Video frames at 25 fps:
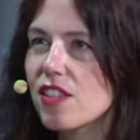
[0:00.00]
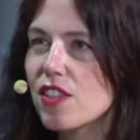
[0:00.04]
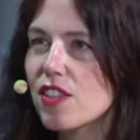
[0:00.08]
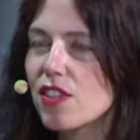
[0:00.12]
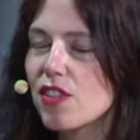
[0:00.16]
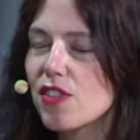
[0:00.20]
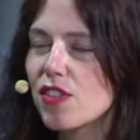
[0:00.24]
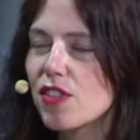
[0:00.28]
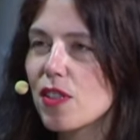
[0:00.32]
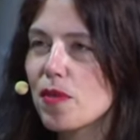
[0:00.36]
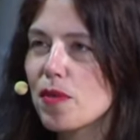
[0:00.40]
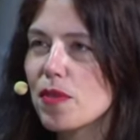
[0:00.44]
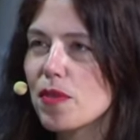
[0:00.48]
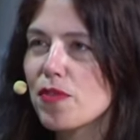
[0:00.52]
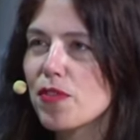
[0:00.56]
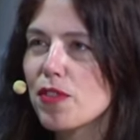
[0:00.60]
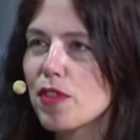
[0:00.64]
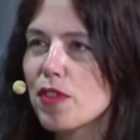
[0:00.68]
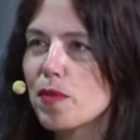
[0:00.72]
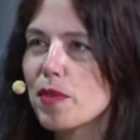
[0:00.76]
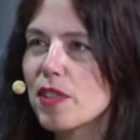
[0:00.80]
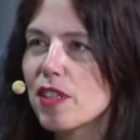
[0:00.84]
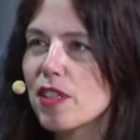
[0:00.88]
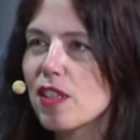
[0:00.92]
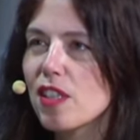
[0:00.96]
you know, even
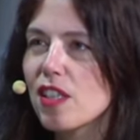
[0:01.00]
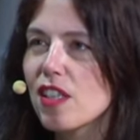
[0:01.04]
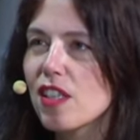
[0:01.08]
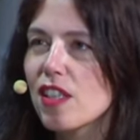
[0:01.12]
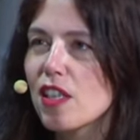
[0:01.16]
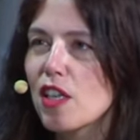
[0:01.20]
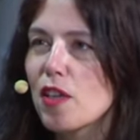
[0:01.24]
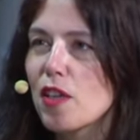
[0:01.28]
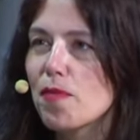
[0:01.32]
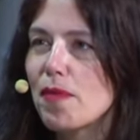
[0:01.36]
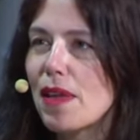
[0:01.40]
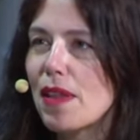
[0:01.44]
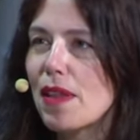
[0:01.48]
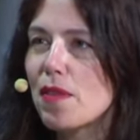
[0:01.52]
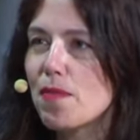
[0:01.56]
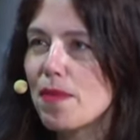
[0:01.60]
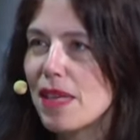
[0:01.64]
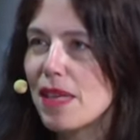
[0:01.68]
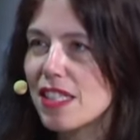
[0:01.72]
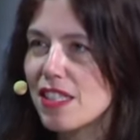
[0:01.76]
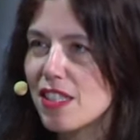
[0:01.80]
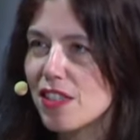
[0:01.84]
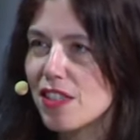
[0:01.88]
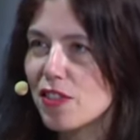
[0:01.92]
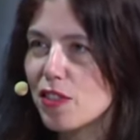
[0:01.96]
from a
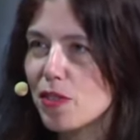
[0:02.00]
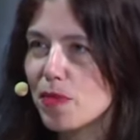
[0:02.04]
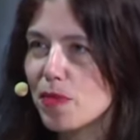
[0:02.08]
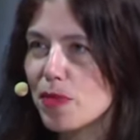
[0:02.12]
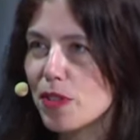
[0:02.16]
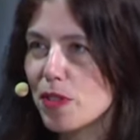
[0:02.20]
mathematical